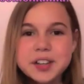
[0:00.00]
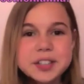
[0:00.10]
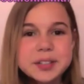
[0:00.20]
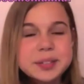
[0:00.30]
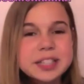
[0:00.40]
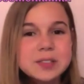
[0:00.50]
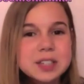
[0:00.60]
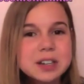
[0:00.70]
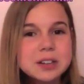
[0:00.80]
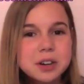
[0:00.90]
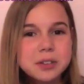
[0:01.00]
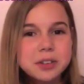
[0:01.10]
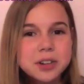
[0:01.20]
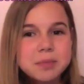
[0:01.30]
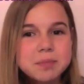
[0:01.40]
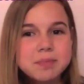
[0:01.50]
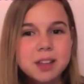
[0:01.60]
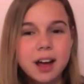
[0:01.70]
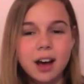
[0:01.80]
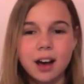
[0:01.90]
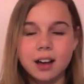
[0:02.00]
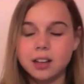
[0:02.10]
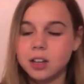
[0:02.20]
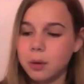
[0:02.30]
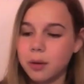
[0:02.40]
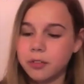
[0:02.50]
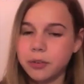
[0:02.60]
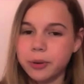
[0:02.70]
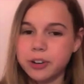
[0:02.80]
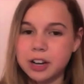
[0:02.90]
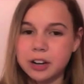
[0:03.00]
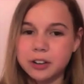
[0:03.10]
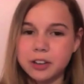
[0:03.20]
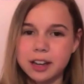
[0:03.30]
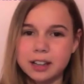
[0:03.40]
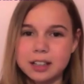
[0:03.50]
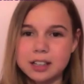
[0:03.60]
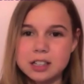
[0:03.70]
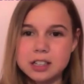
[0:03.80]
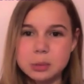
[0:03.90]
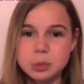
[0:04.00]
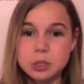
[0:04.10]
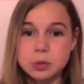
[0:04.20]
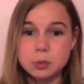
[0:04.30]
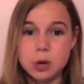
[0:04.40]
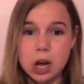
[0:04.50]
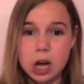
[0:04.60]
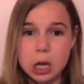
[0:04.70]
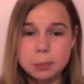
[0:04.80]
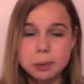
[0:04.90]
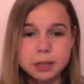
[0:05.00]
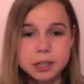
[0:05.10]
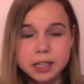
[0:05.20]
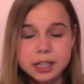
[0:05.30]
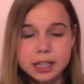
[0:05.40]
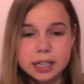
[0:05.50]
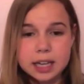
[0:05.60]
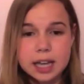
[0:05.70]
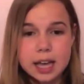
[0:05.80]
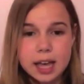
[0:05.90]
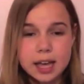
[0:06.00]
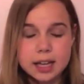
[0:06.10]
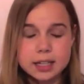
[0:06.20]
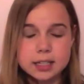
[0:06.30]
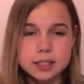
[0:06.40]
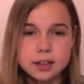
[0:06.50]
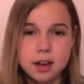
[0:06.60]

So when this video is over, go over to her channel and click subscribe. And